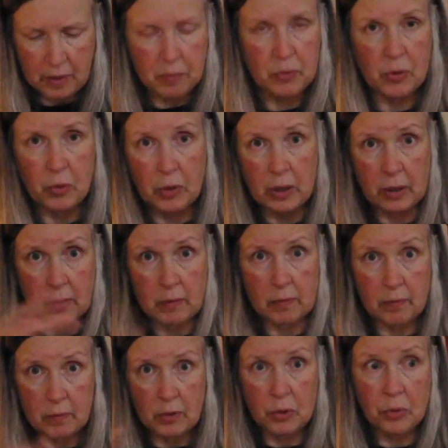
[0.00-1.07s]
doing
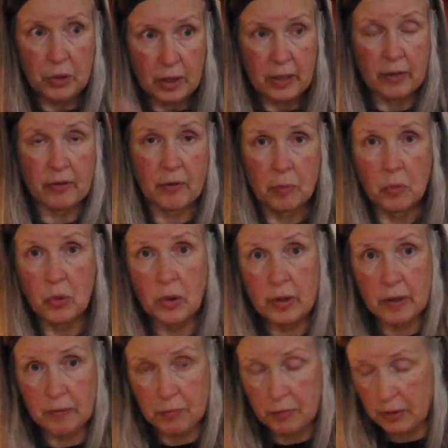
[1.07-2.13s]
new things and more
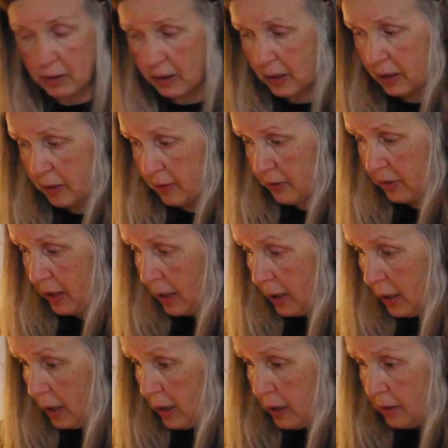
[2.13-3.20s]
different things.
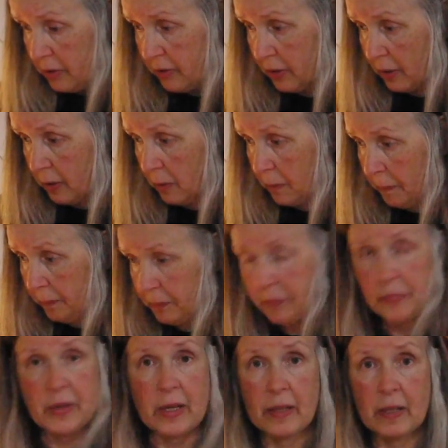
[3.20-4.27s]
So
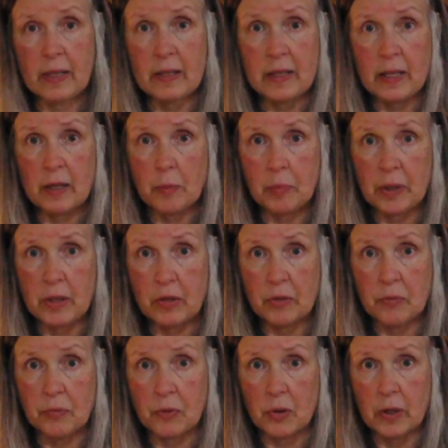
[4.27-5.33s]
I think that'll be good
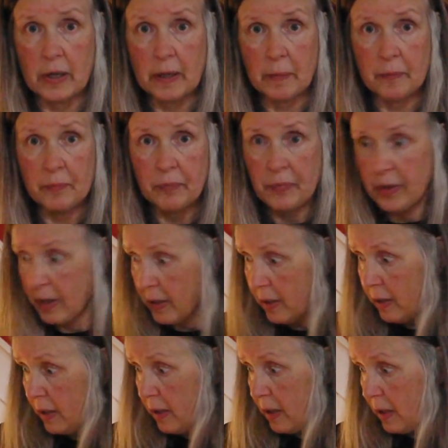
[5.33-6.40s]
for him.
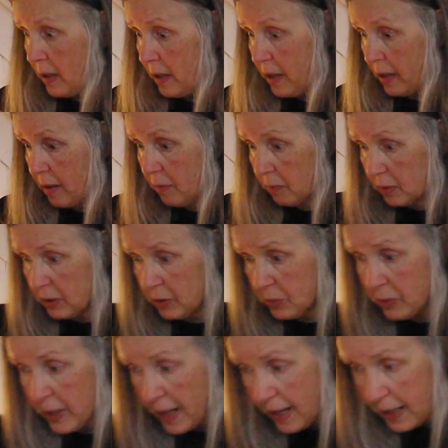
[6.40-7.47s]
And we'll do
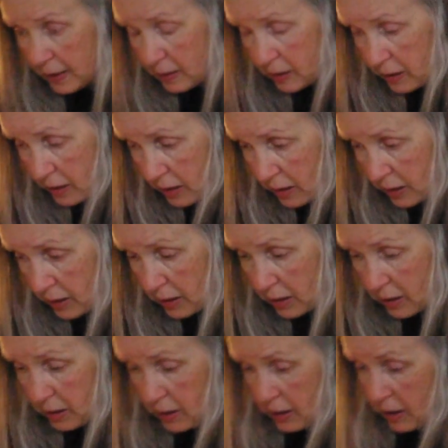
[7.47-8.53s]
that.
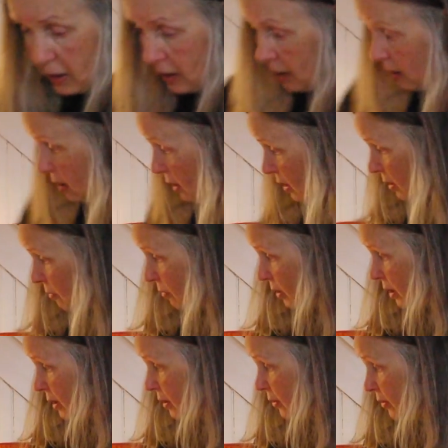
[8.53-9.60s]
And
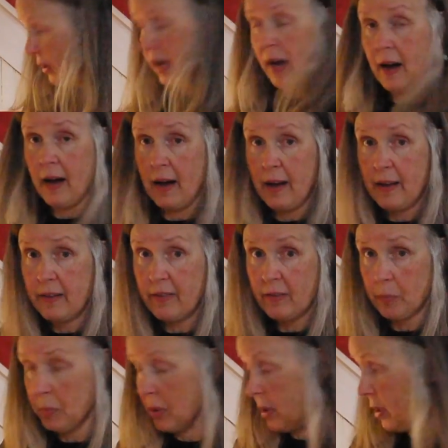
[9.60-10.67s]
what else? I
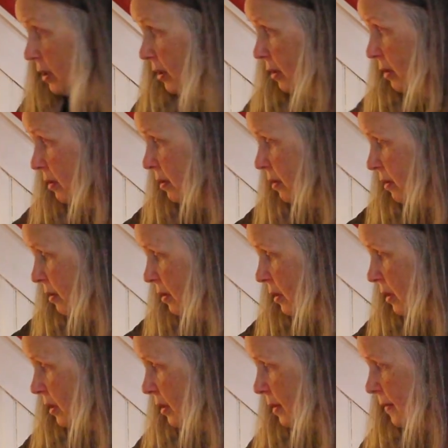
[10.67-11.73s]
spun.
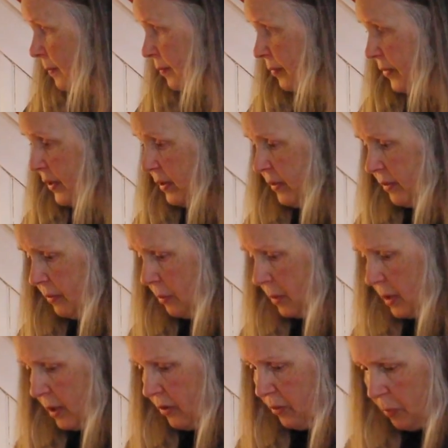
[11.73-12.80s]
This is what
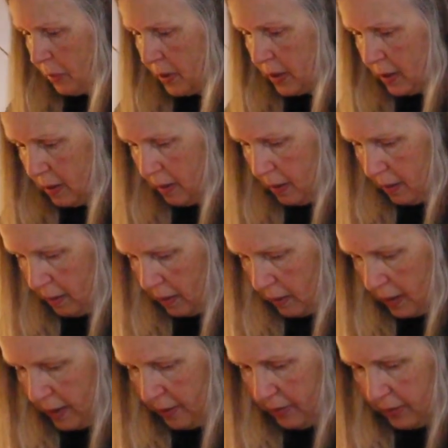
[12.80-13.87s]
I spun
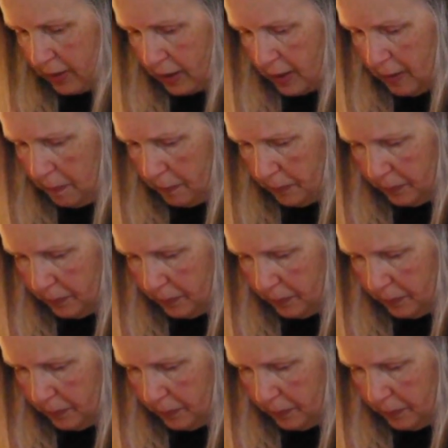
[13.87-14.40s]
last night.